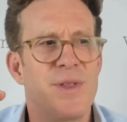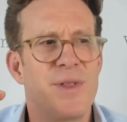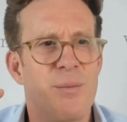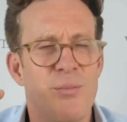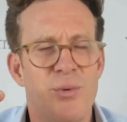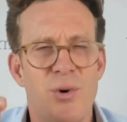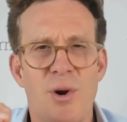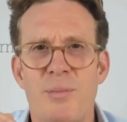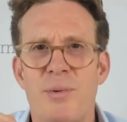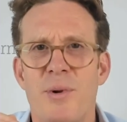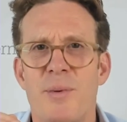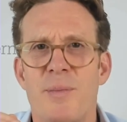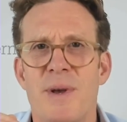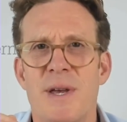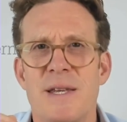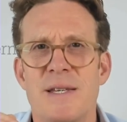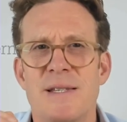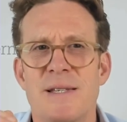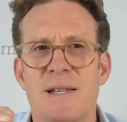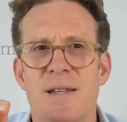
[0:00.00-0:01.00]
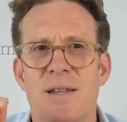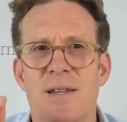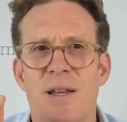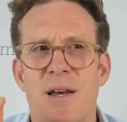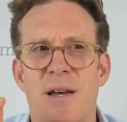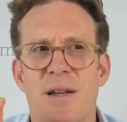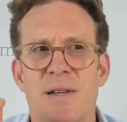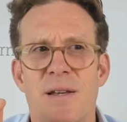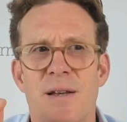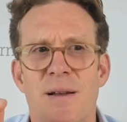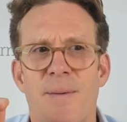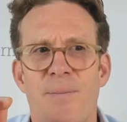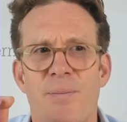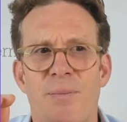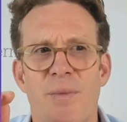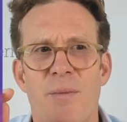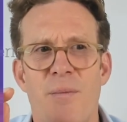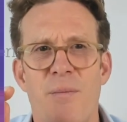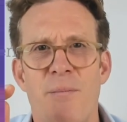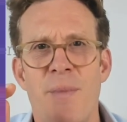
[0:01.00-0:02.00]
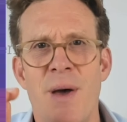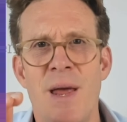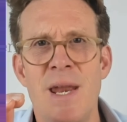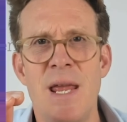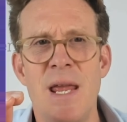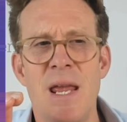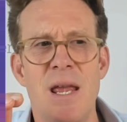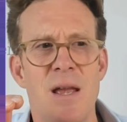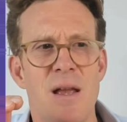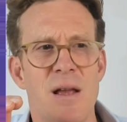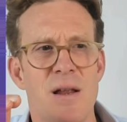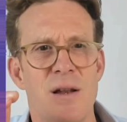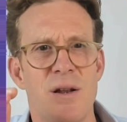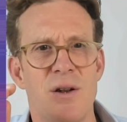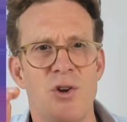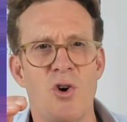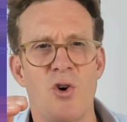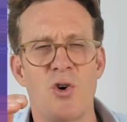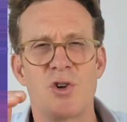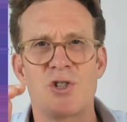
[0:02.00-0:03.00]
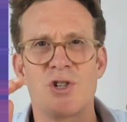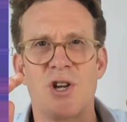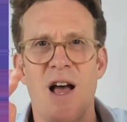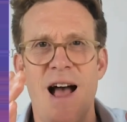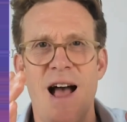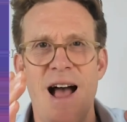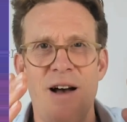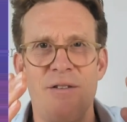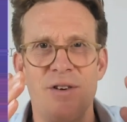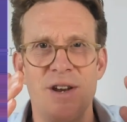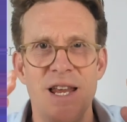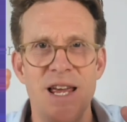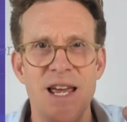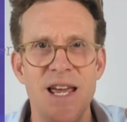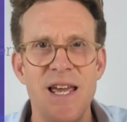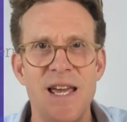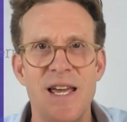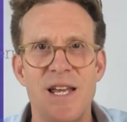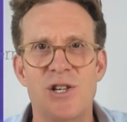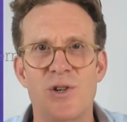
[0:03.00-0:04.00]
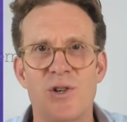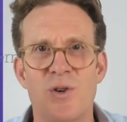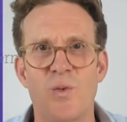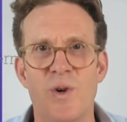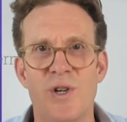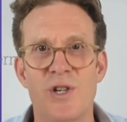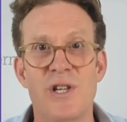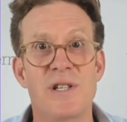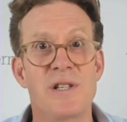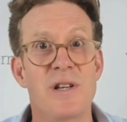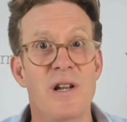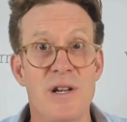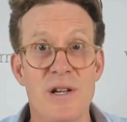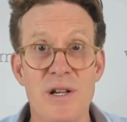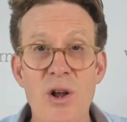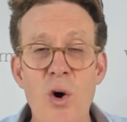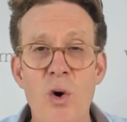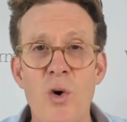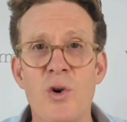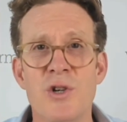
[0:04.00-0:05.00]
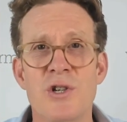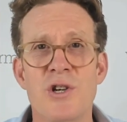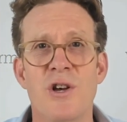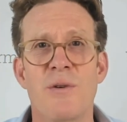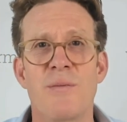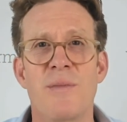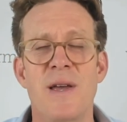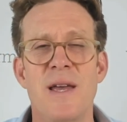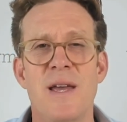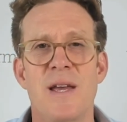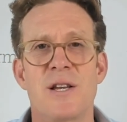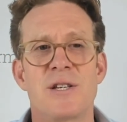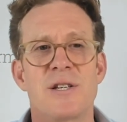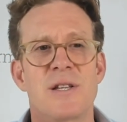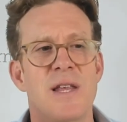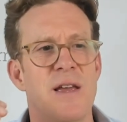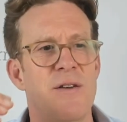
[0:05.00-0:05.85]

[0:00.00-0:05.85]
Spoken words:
The problem is that many dogs have an itch which is a long-term itch.